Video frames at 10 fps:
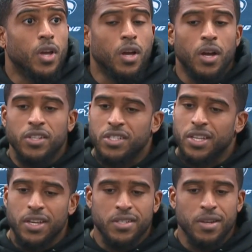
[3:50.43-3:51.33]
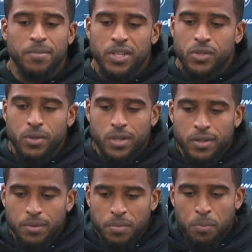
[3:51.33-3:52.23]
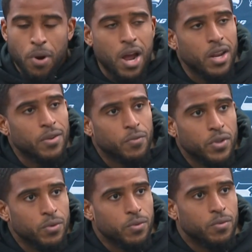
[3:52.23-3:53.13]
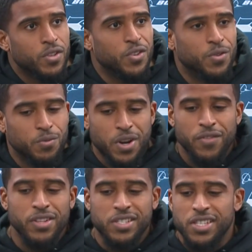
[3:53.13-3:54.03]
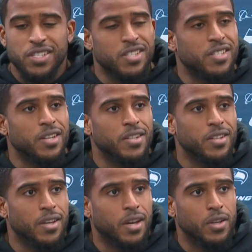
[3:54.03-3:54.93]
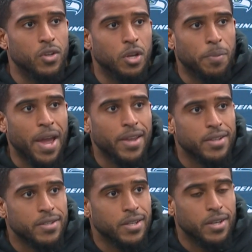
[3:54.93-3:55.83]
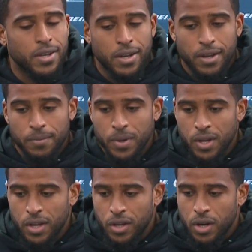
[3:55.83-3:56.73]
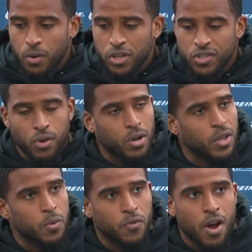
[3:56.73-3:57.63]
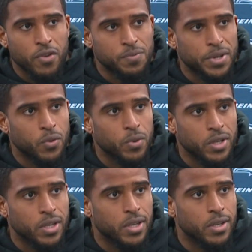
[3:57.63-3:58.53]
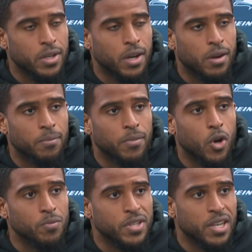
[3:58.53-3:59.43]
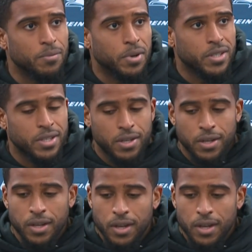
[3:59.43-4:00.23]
I just think it's something that you can be proud of whenever the season is done. You look back and see, you know, historically we've always been a really good home team, but to